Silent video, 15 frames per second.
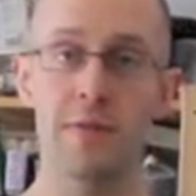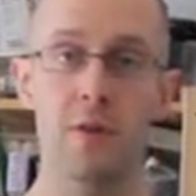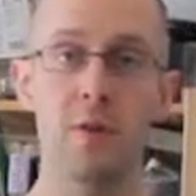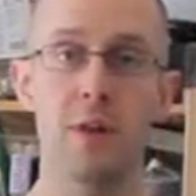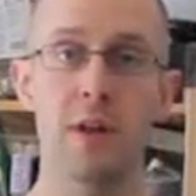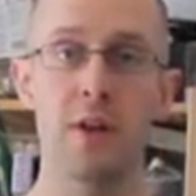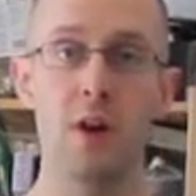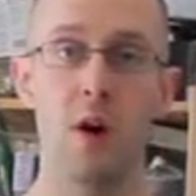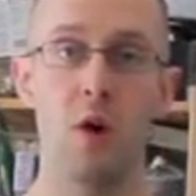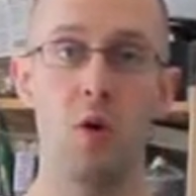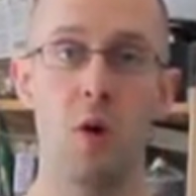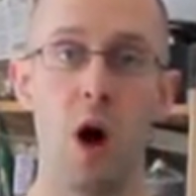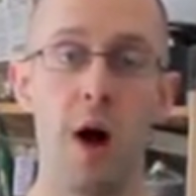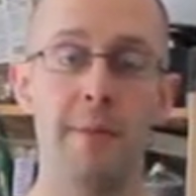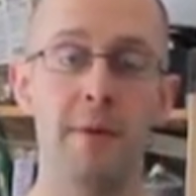of you that
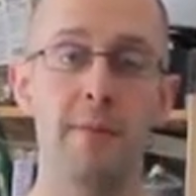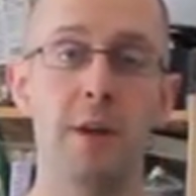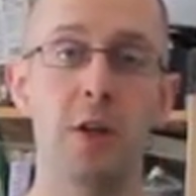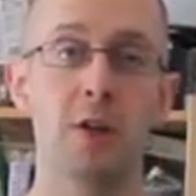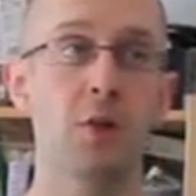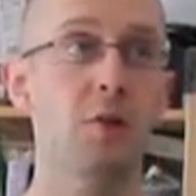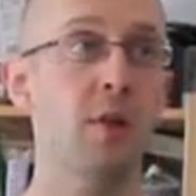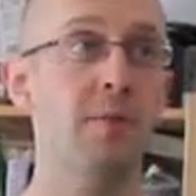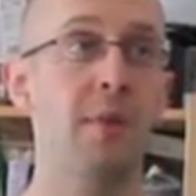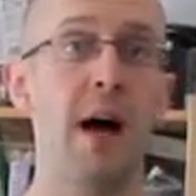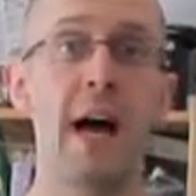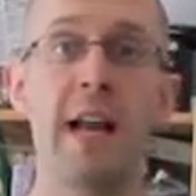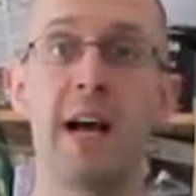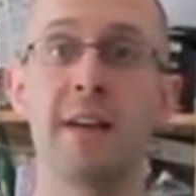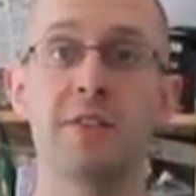know almond milk, you can
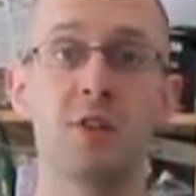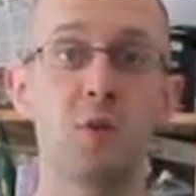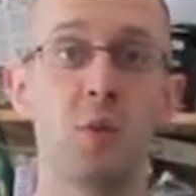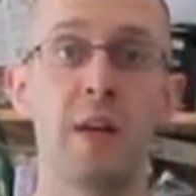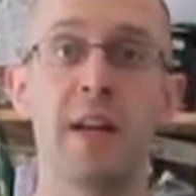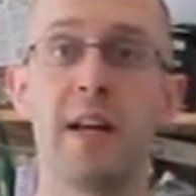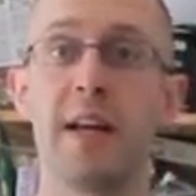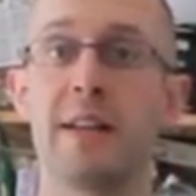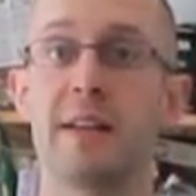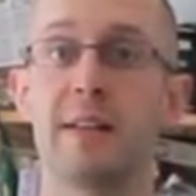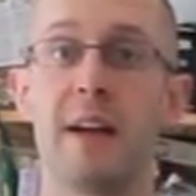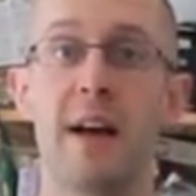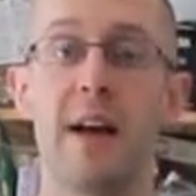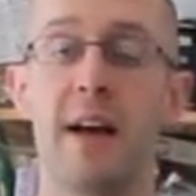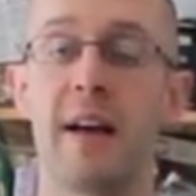buy it unsweetened,
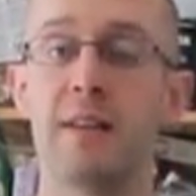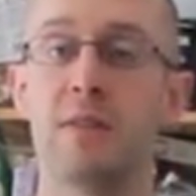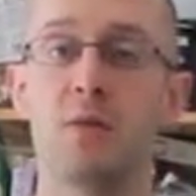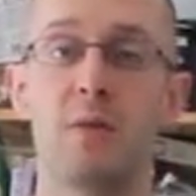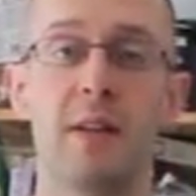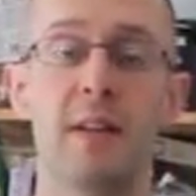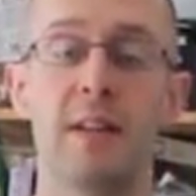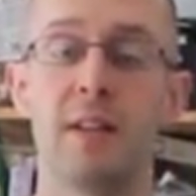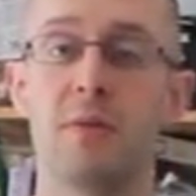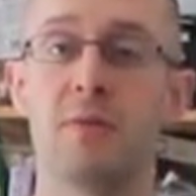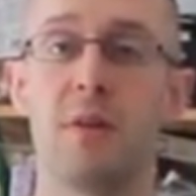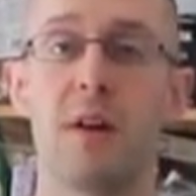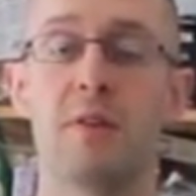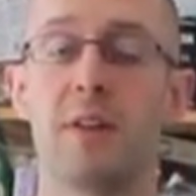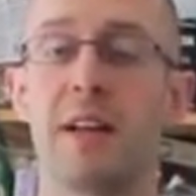sweetened,
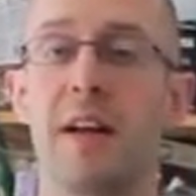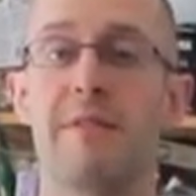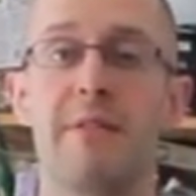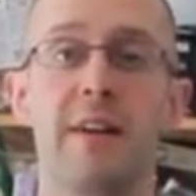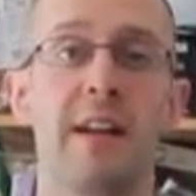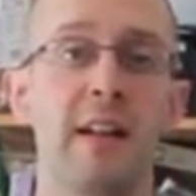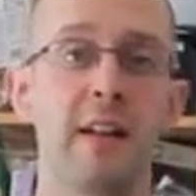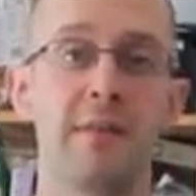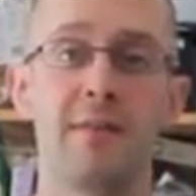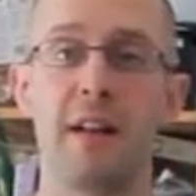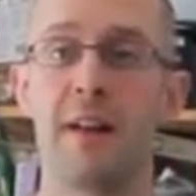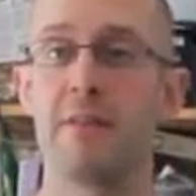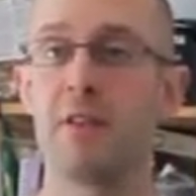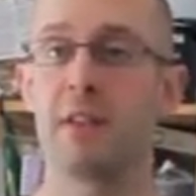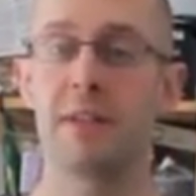you can have vanilla
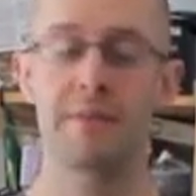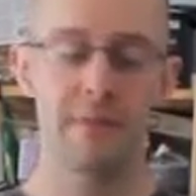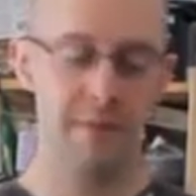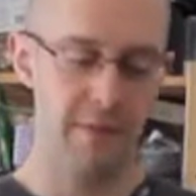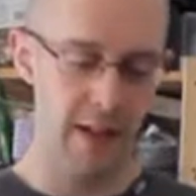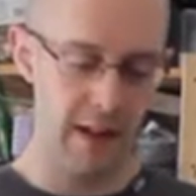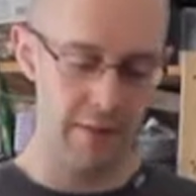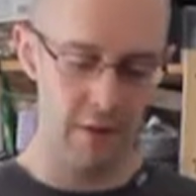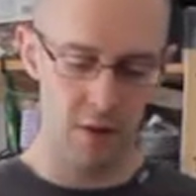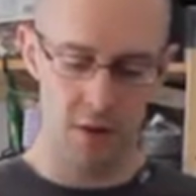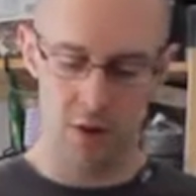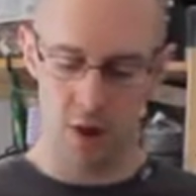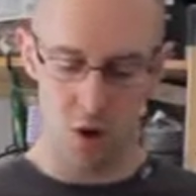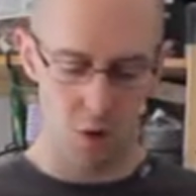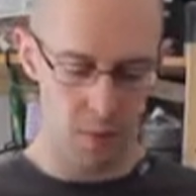flavor, different flavors.
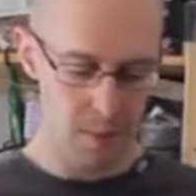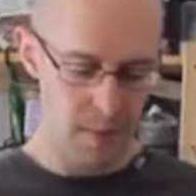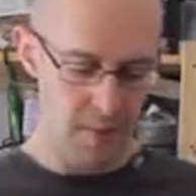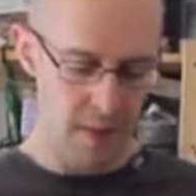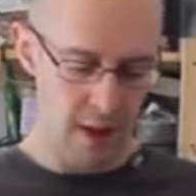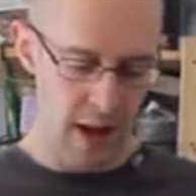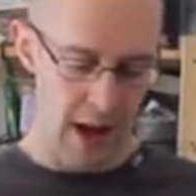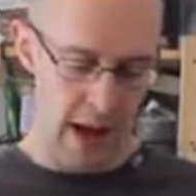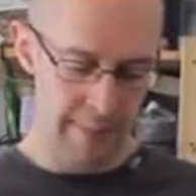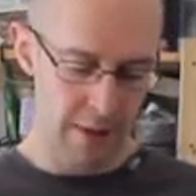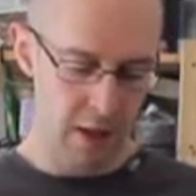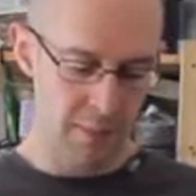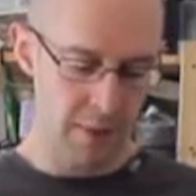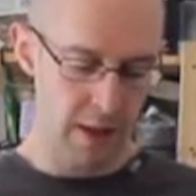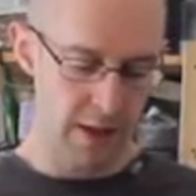So I'm
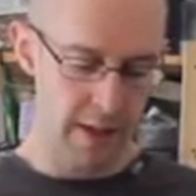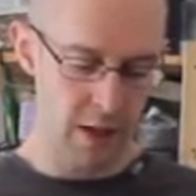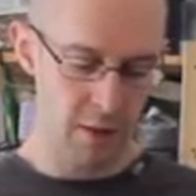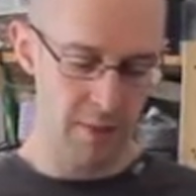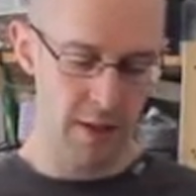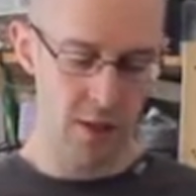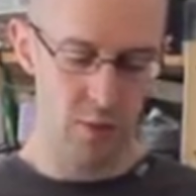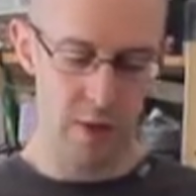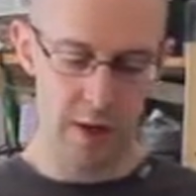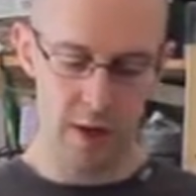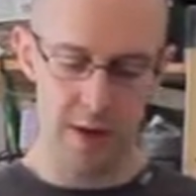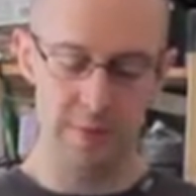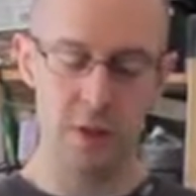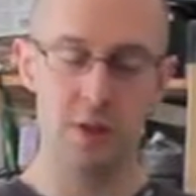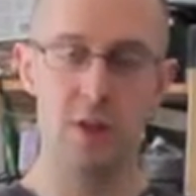going to put a little bit of sweetener.
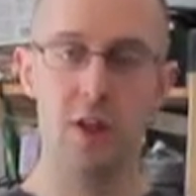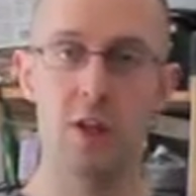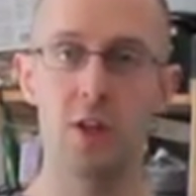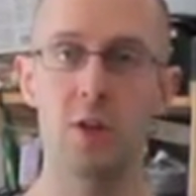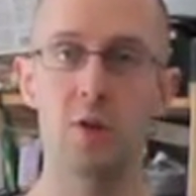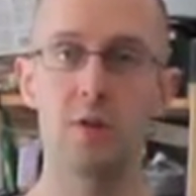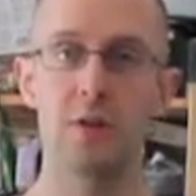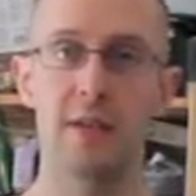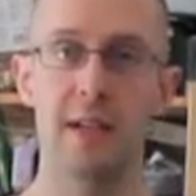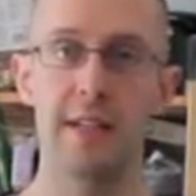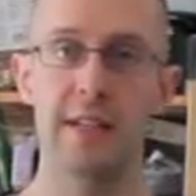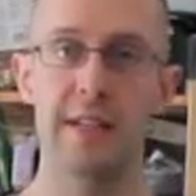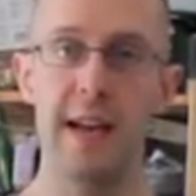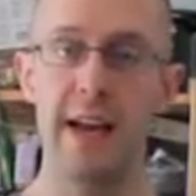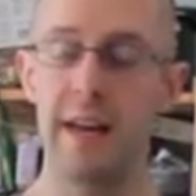I'm just going to use
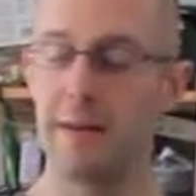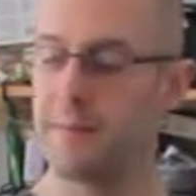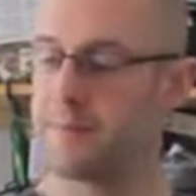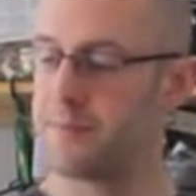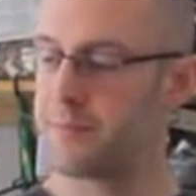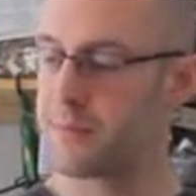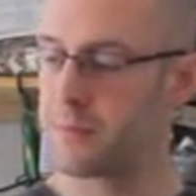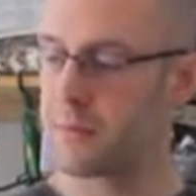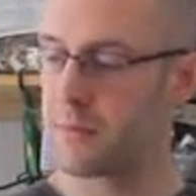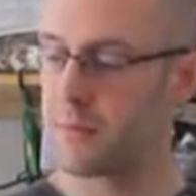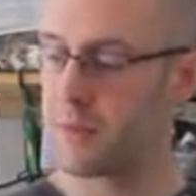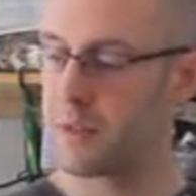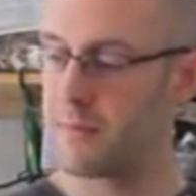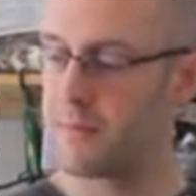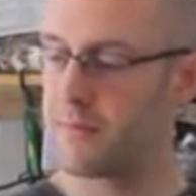a date,
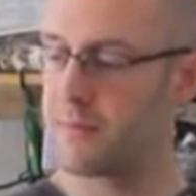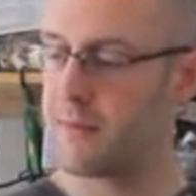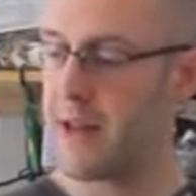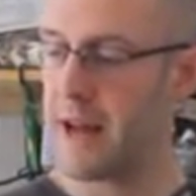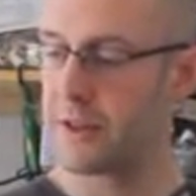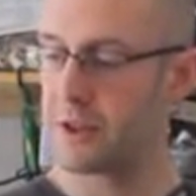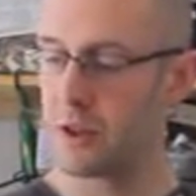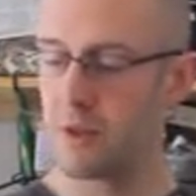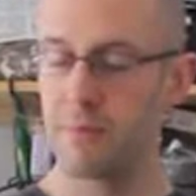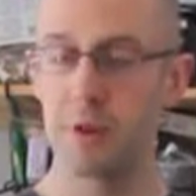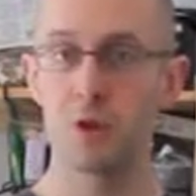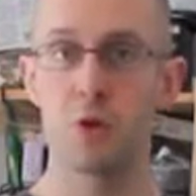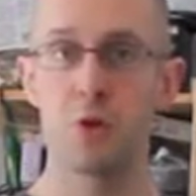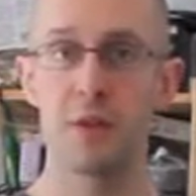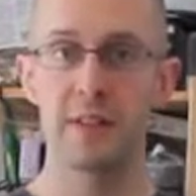some natural
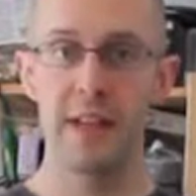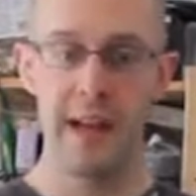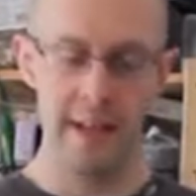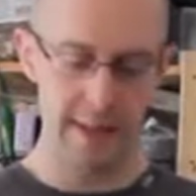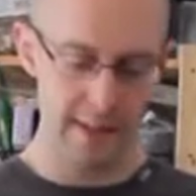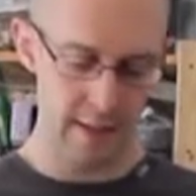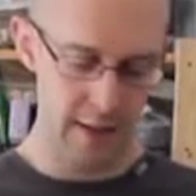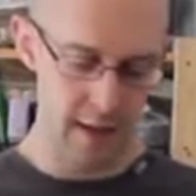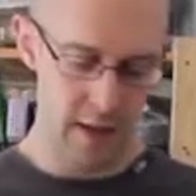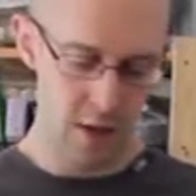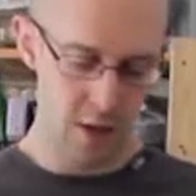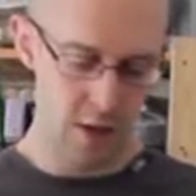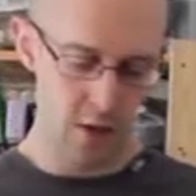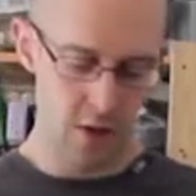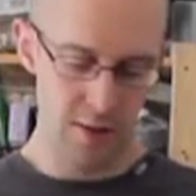bejeweled dates,
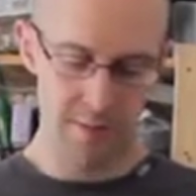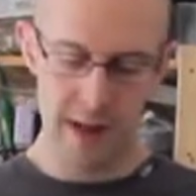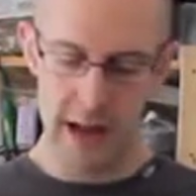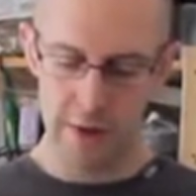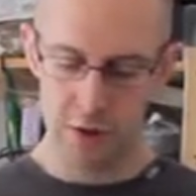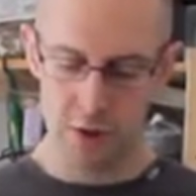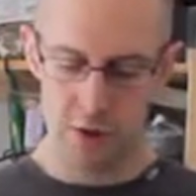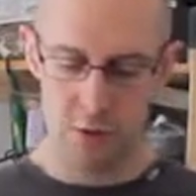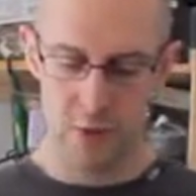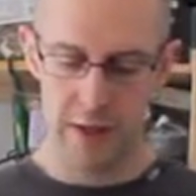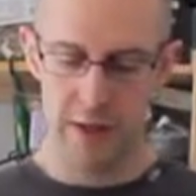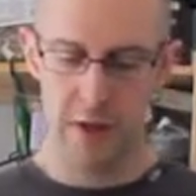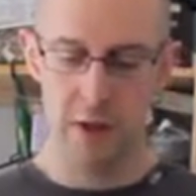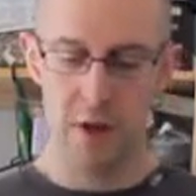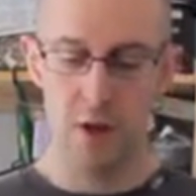so some natural
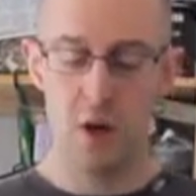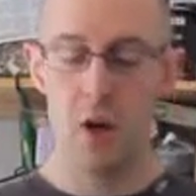sweetener.